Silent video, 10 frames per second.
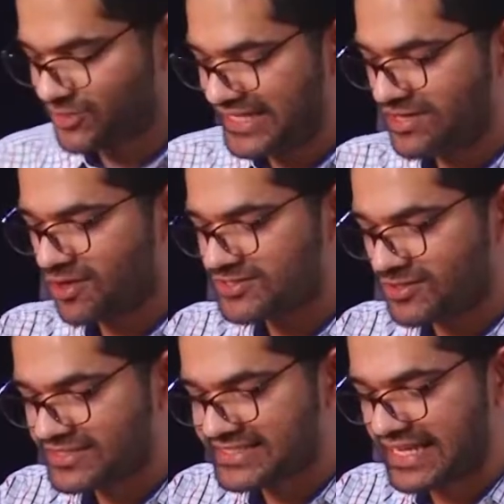So he goes
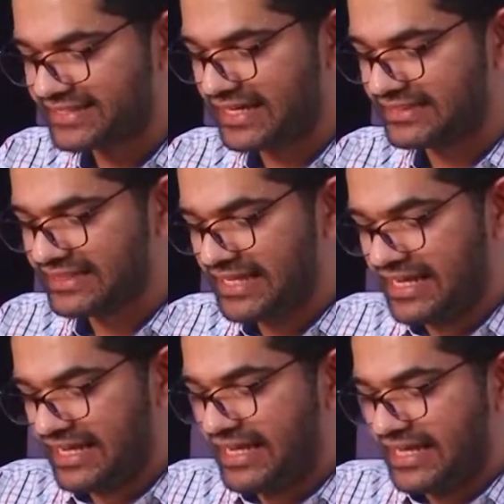on to say that
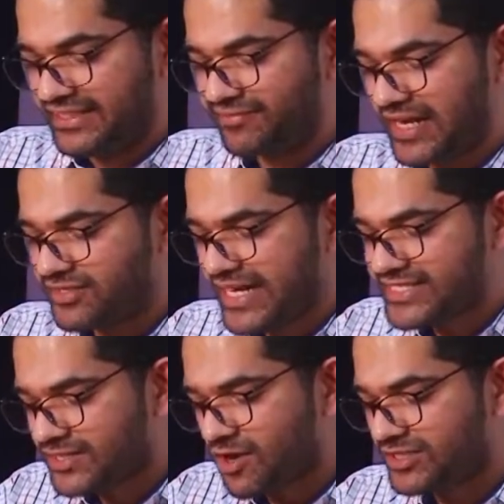the
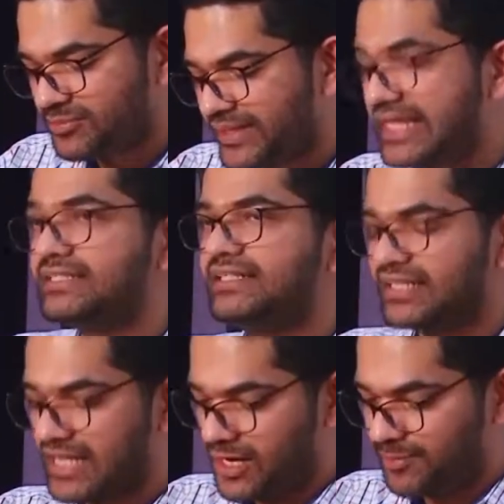federation contemplated
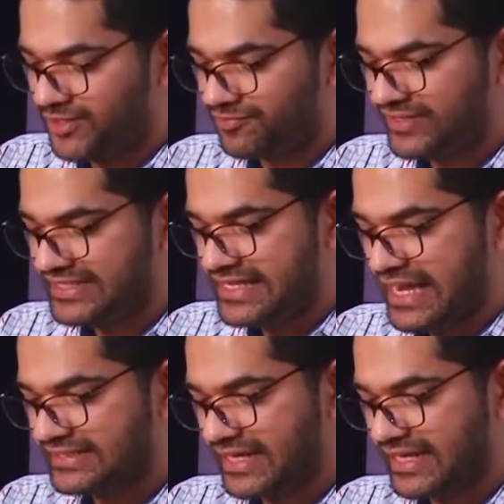in the Government of India Act